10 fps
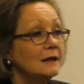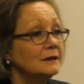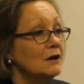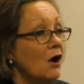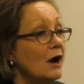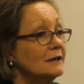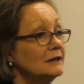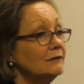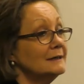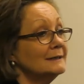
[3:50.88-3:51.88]
The
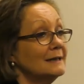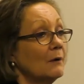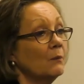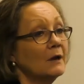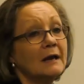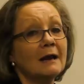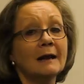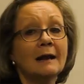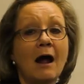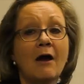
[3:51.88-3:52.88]
idea is that we're
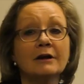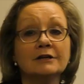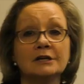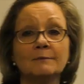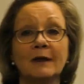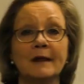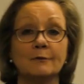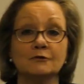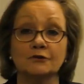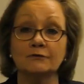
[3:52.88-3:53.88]
encouraging
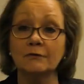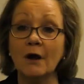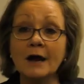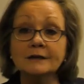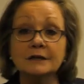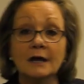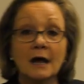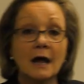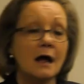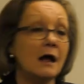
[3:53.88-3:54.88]
people to write.
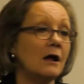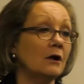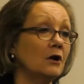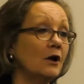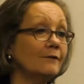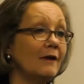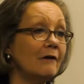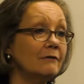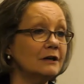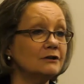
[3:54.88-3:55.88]
A lot of
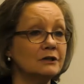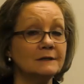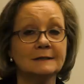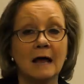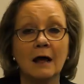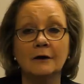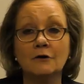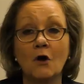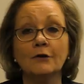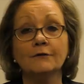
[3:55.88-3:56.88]
our regions are
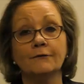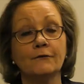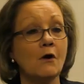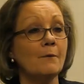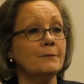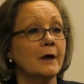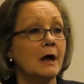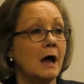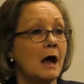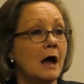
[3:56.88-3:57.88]
not from
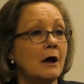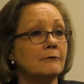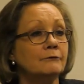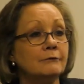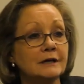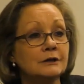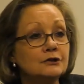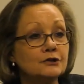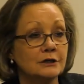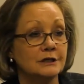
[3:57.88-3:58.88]

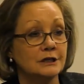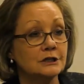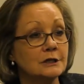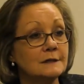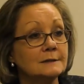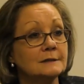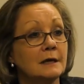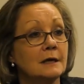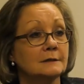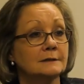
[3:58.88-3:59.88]
written traditions,
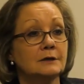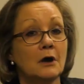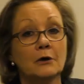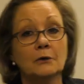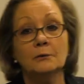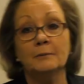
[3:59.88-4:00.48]
so